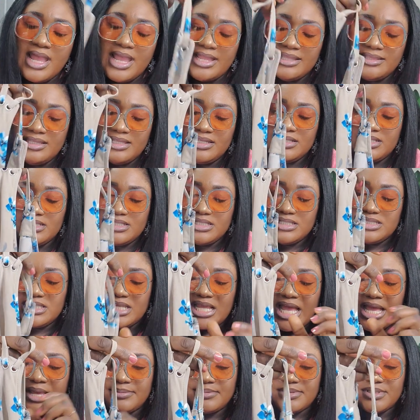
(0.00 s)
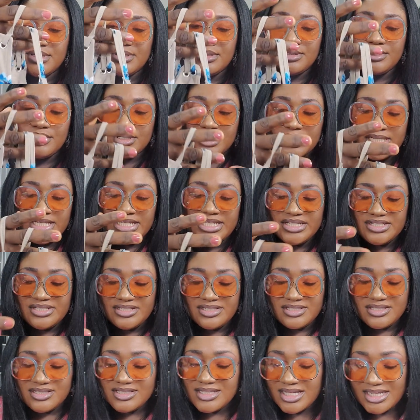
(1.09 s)
I think this is absolutely
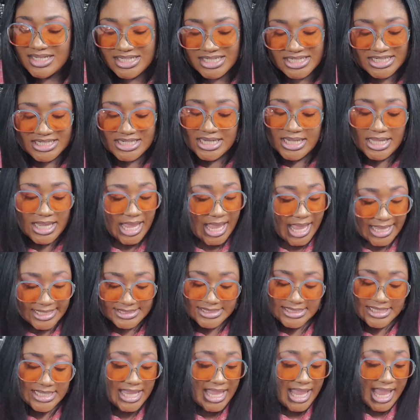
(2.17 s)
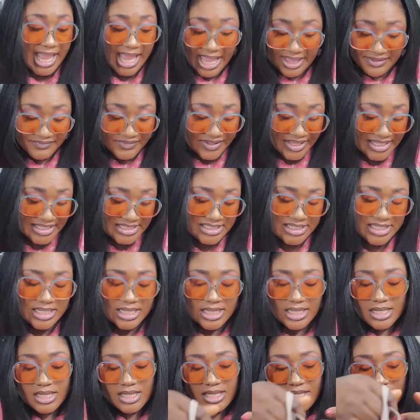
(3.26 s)
stunning. I had to have it.
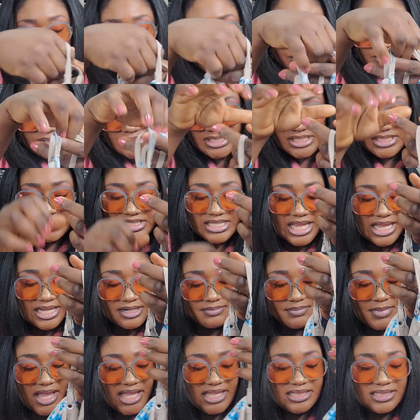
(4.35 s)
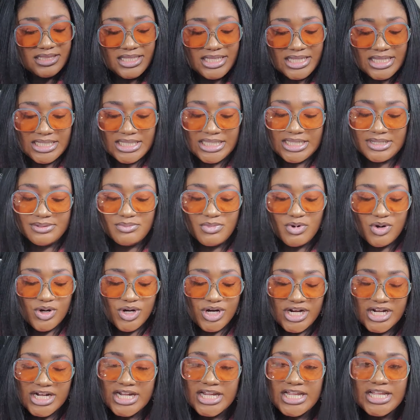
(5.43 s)
It was designed by Lily
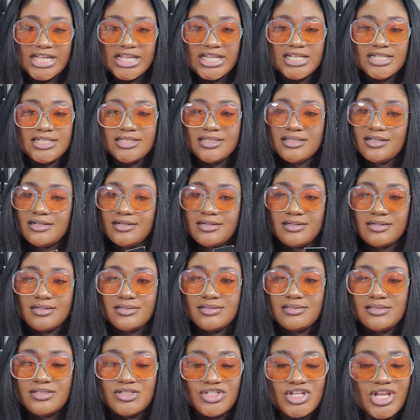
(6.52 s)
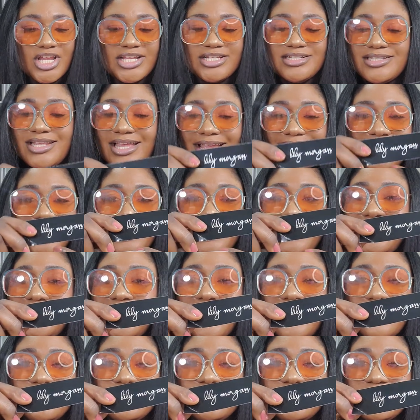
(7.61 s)
Morgan, their Giant Tiger
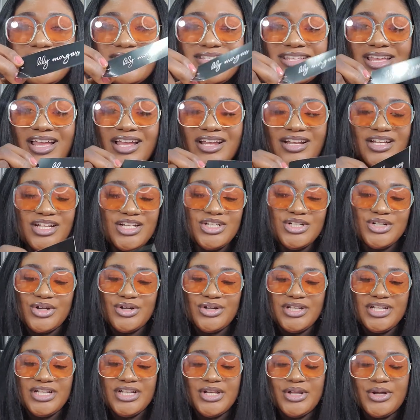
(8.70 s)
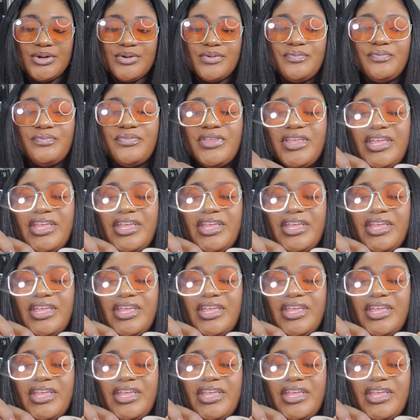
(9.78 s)
in-house designer. You already know.